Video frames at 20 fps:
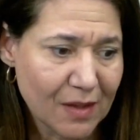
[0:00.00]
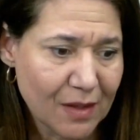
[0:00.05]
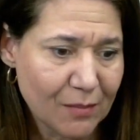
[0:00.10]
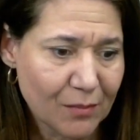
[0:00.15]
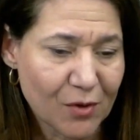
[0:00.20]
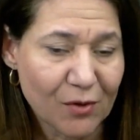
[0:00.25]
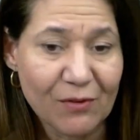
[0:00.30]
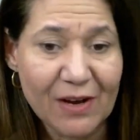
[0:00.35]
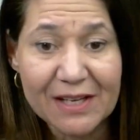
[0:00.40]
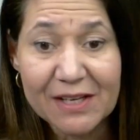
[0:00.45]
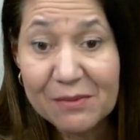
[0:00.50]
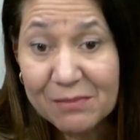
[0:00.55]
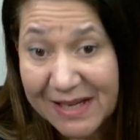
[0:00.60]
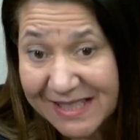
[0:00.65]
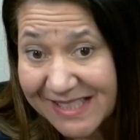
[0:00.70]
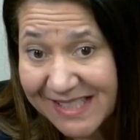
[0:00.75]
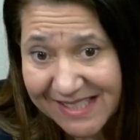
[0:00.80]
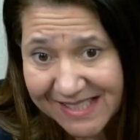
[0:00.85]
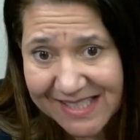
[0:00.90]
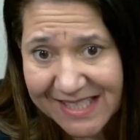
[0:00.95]
provided by
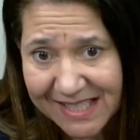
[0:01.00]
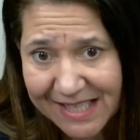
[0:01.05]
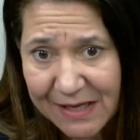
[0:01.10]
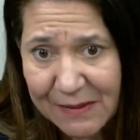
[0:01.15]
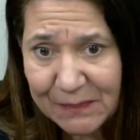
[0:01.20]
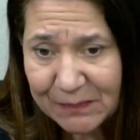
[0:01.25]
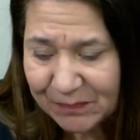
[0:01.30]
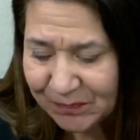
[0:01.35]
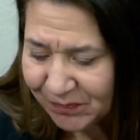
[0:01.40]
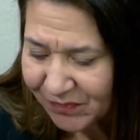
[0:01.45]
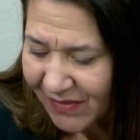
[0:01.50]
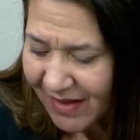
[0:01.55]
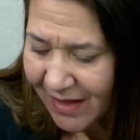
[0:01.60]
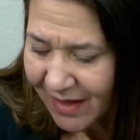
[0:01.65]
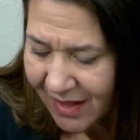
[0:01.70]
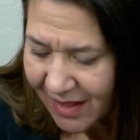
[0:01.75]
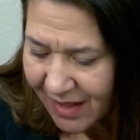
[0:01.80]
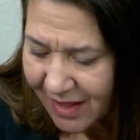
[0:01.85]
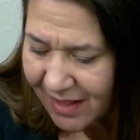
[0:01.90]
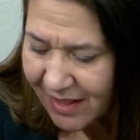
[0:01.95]
the city.
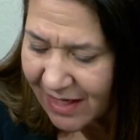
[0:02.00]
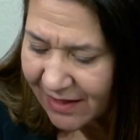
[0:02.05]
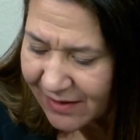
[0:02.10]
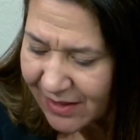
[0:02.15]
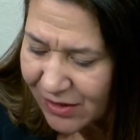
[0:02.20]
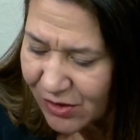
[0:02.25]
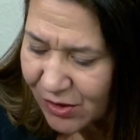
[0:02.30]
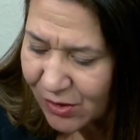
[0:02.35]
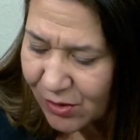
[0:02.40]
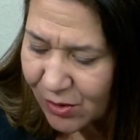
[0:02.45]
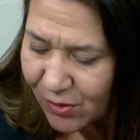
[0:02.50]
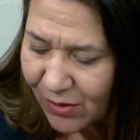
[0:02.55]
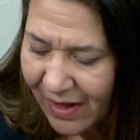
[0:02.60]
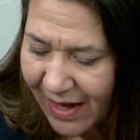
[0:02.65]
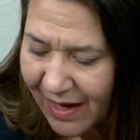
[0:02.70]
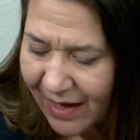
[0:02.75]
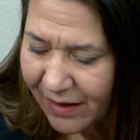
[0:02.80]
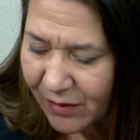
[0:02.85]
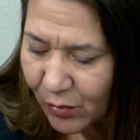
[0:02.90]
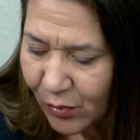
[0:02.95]
In addition to
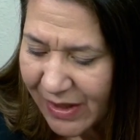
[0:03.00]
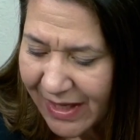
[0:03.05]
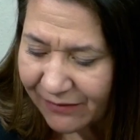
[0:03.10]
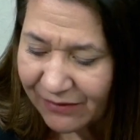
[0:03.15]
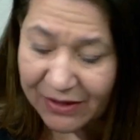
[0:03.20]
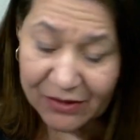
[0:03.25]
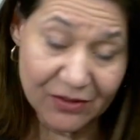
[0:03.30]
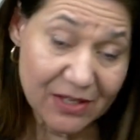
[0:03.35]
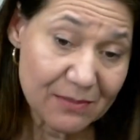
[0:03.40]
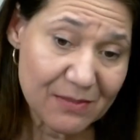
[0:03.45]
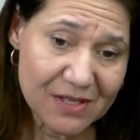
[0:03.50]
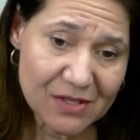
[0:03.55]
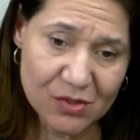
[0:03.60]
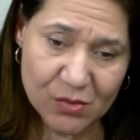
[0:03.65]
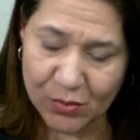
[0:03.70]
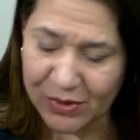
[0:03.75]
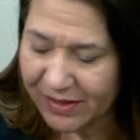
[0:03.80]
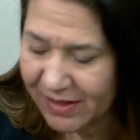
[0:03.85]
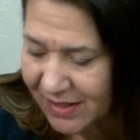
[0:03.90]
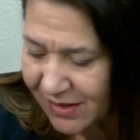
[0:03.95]
that, we have agreements
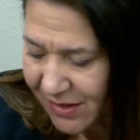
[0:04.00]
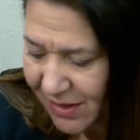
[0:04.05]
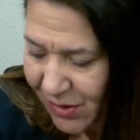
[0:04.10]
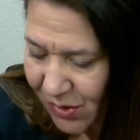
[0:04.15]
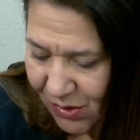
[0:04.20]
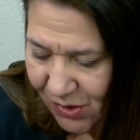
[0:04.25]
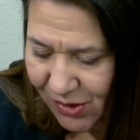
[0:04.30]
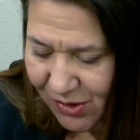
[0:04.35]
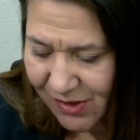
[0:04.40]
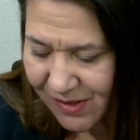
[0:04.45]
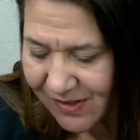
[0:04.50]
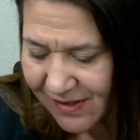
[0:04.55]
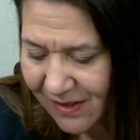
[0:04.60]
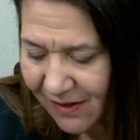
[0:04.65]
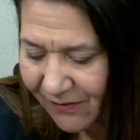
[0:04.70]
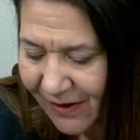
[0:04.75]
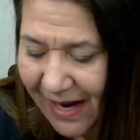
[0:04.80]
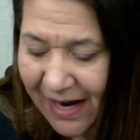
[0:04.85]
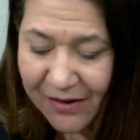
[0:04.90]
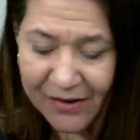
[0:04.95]
with institutions
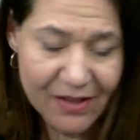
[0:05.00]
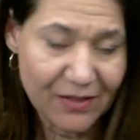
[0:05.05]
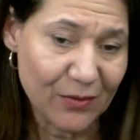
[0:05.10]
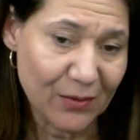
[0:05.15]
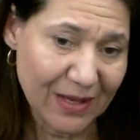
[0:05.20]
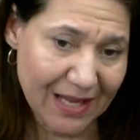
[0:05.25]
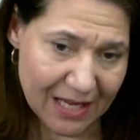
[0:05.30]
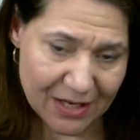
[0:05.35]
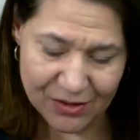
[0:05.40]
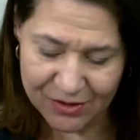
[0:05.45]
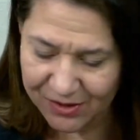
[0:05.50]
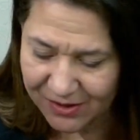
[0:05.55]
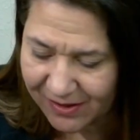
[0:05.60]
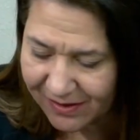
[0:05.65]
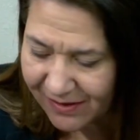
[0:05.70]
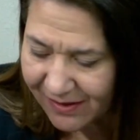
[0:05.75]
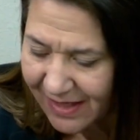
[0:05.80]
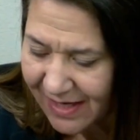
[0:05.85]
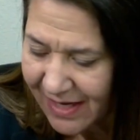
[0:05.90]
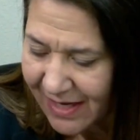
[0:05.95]
of higher
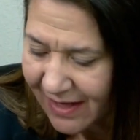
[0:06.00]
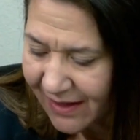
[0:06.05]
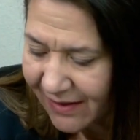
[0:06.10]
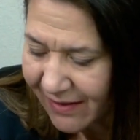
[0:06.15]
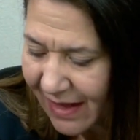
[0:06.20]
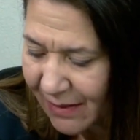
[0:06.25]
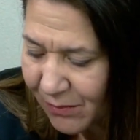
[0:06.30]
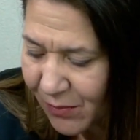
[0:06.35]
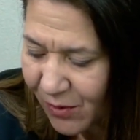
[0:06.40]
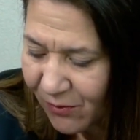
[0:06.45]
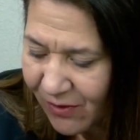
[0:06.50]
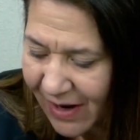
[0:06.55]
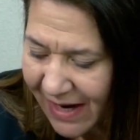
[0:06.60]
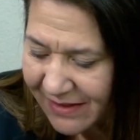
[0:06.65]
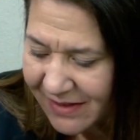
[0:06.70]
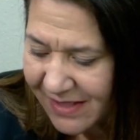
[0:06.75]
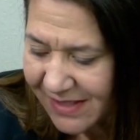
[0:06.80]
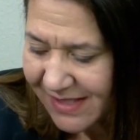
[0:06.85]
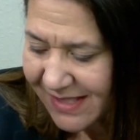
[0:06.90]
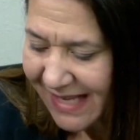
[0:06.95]
education that
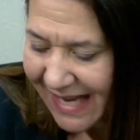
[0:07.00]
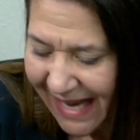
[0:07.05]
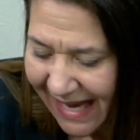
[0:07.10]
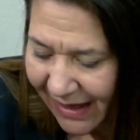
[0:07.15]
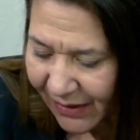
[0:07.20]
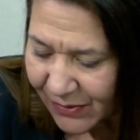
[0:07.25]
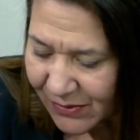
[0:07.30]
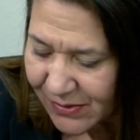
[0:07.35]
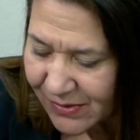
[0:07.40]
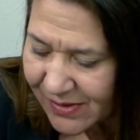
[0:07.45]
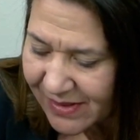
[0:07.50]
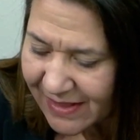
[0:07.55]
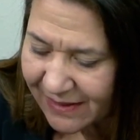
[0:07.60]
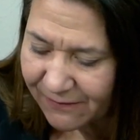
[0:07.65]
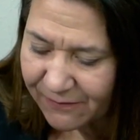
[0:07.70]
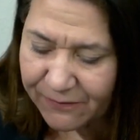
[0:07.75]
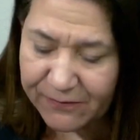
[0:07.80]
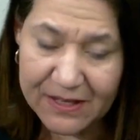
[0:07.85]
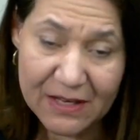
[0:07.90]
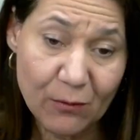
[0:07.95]
provide discounts
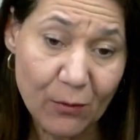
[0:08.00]
and fee